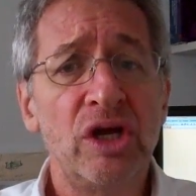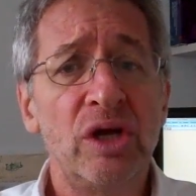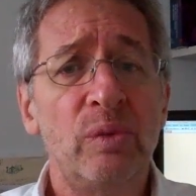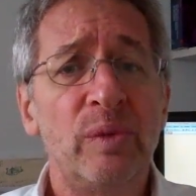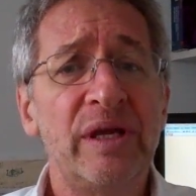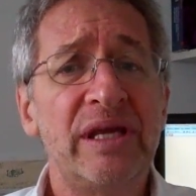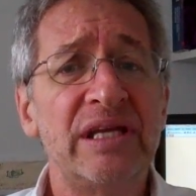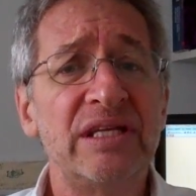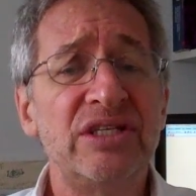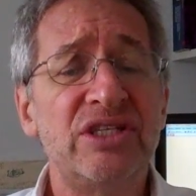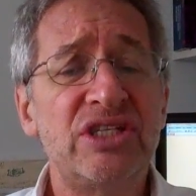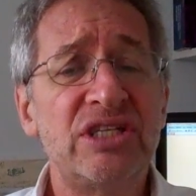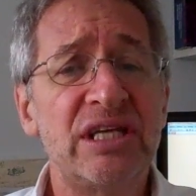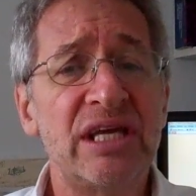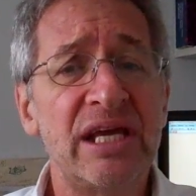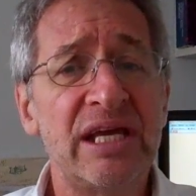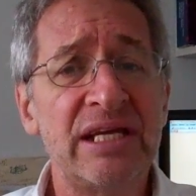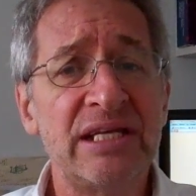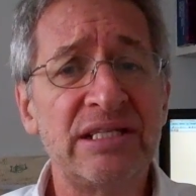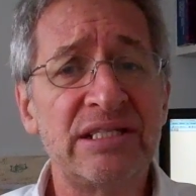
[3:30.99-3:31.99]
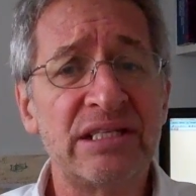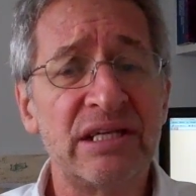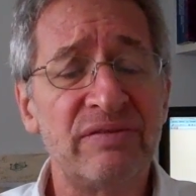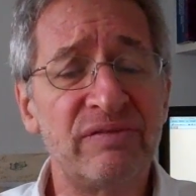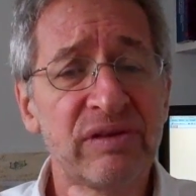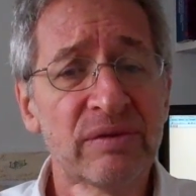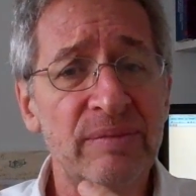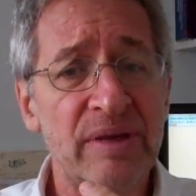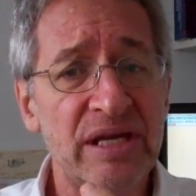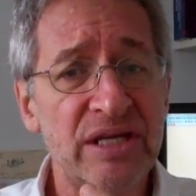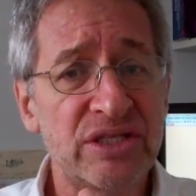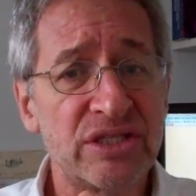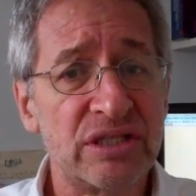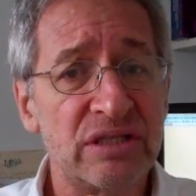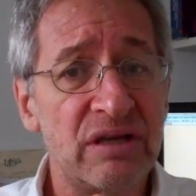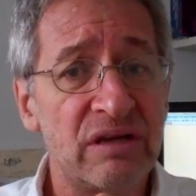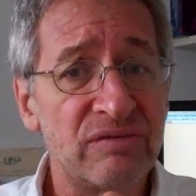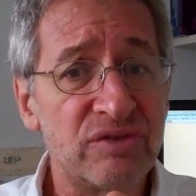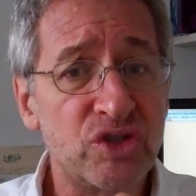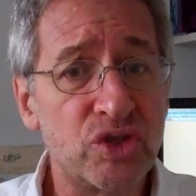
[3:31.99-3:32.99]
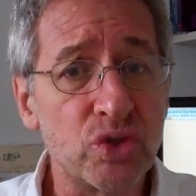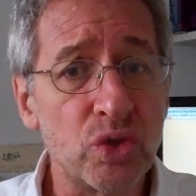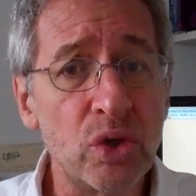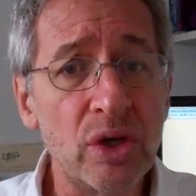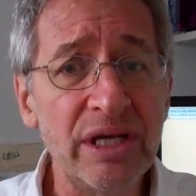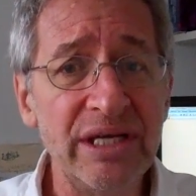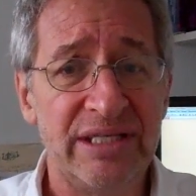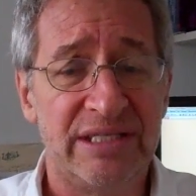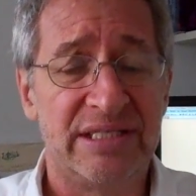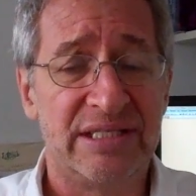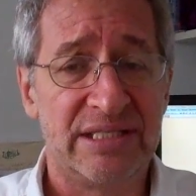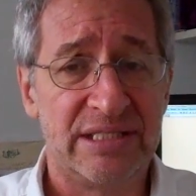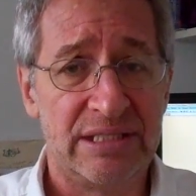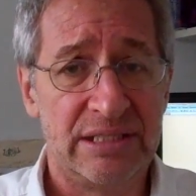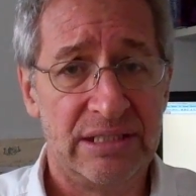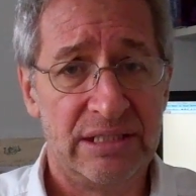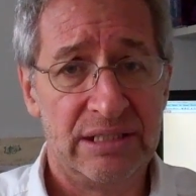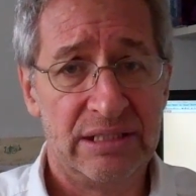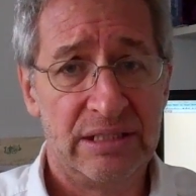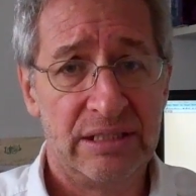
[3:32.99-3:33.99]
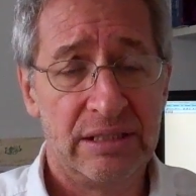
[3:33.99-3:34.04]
We can change inflammation of joints.